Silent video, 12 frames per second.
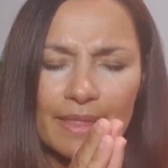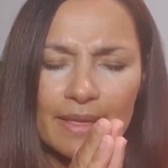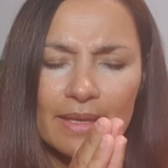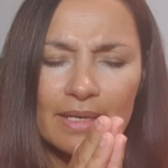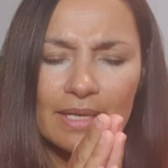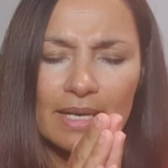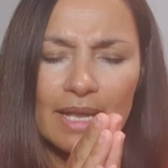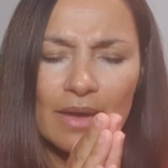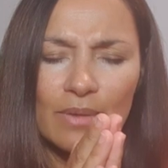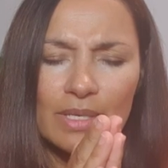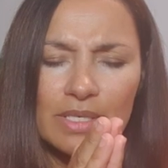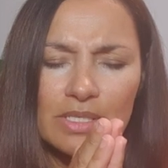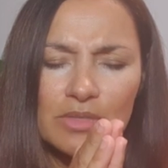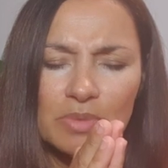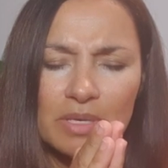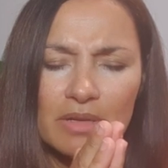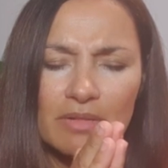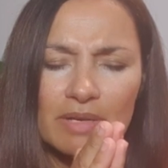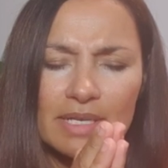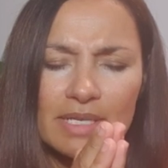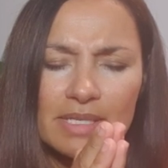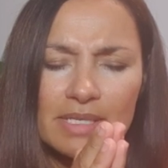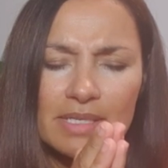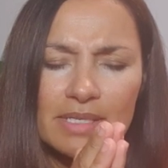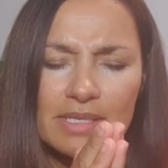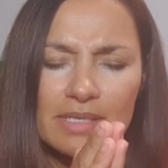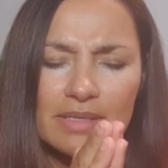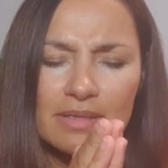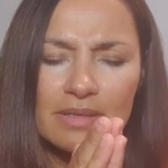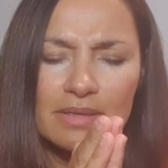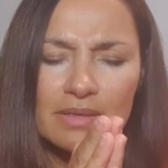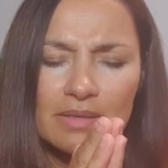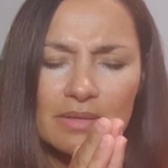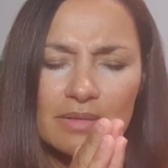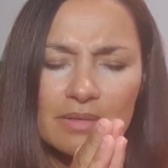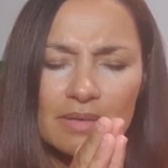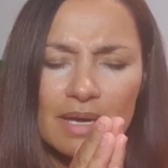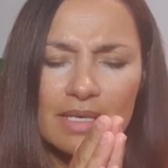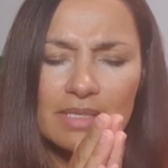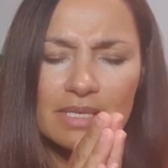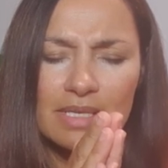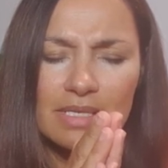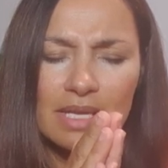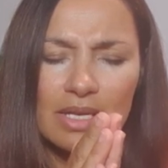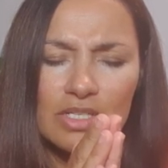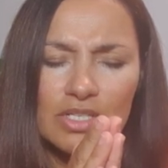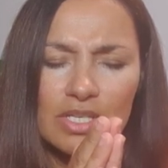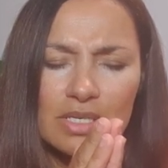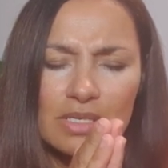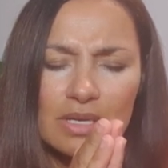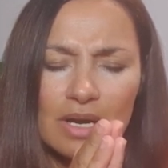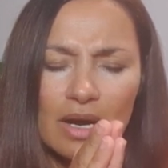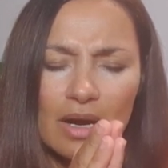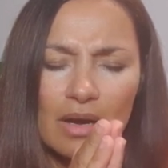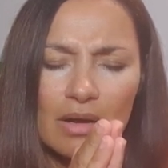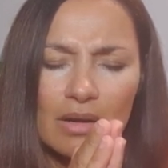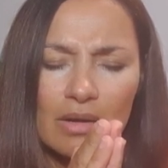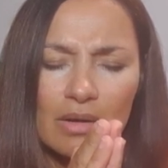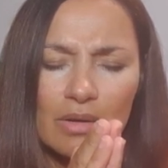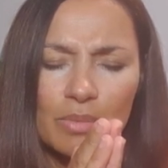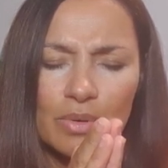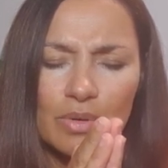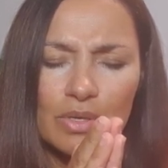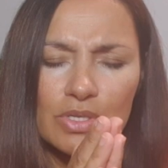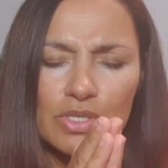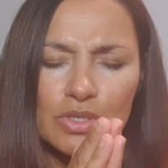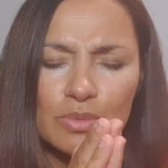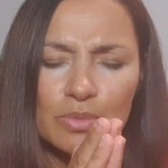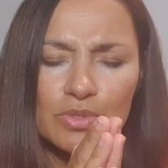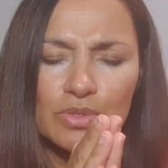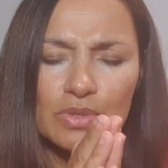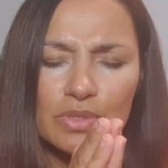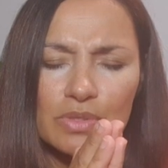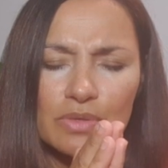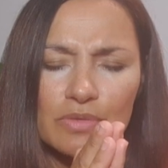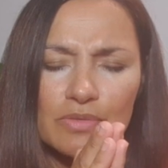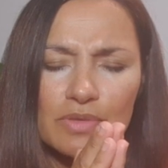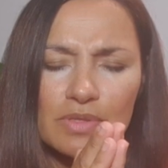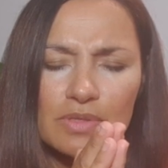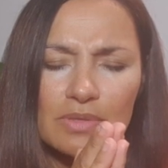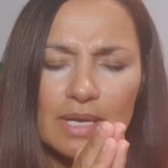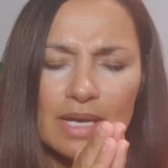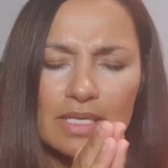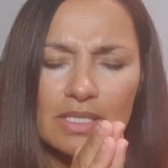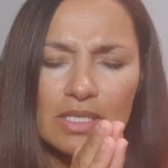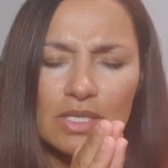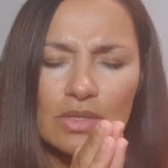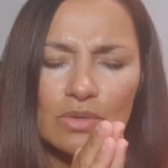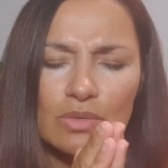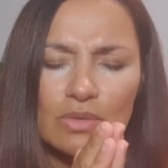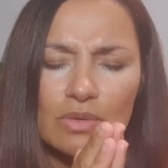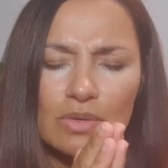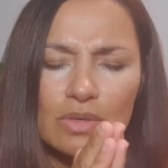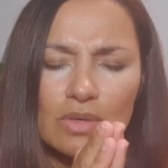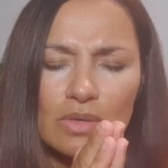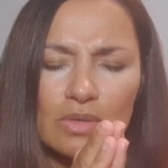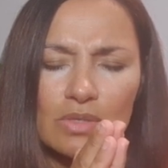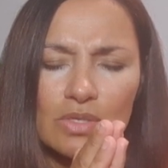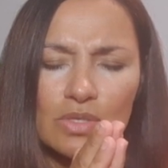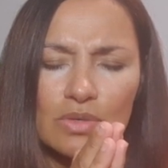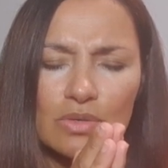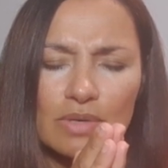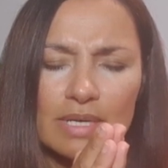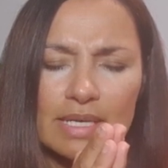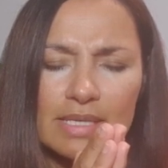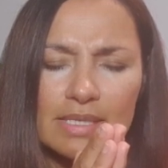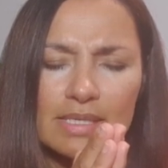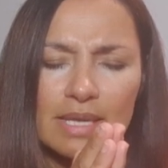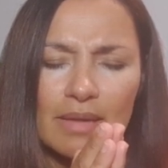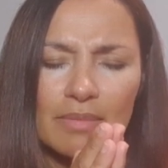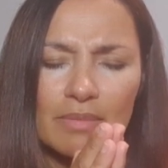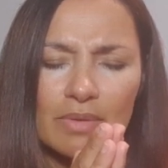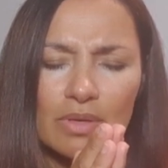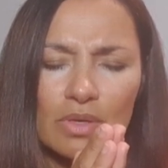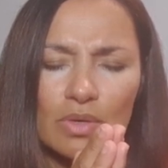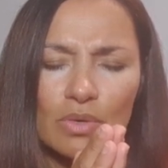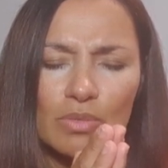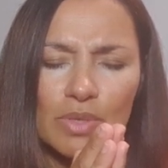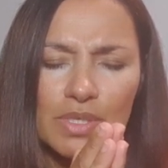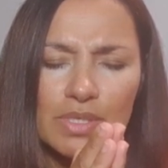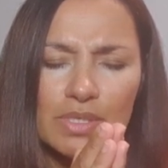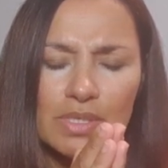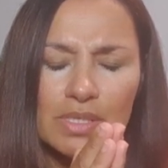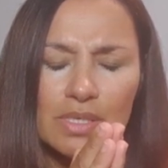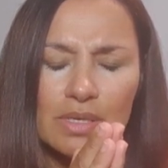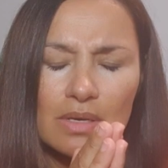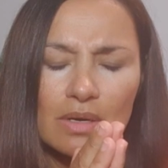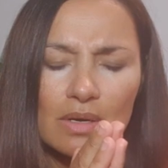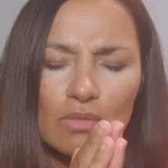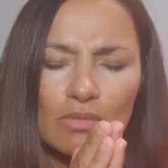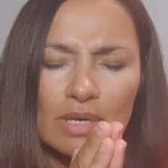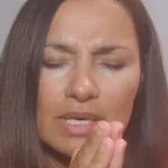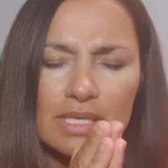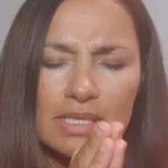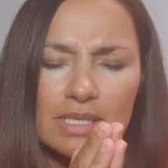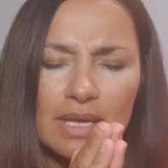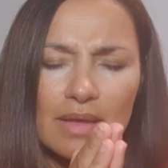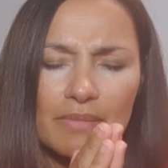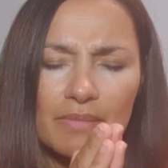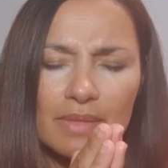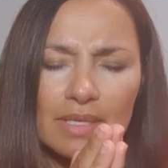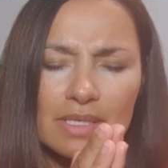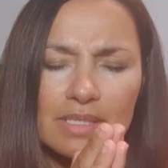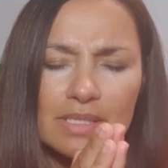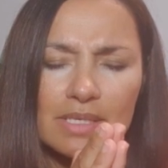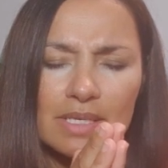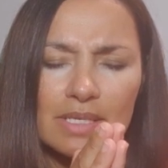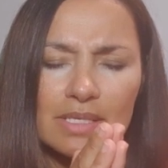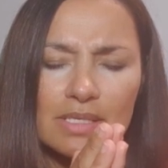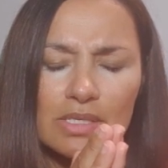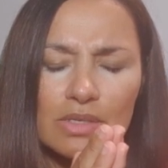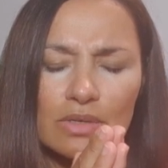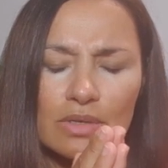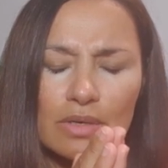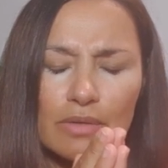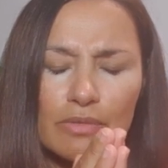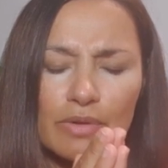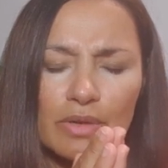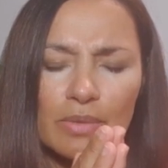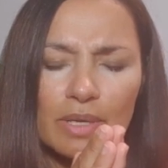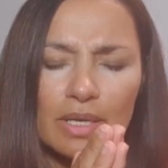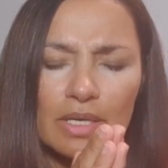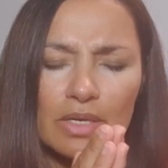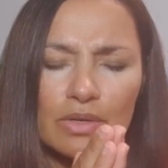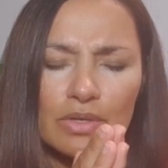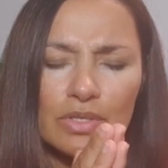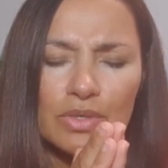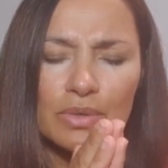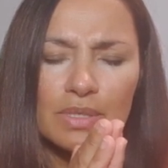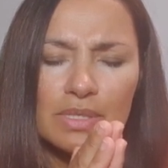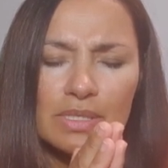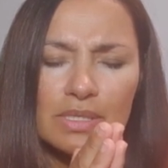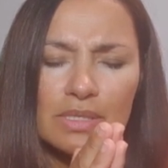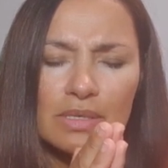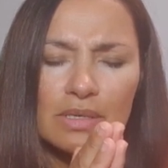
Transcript: and allow it to be released. As these energies are purged up through the surface, we ask you to release them. You must release them. This is your free will, your choice,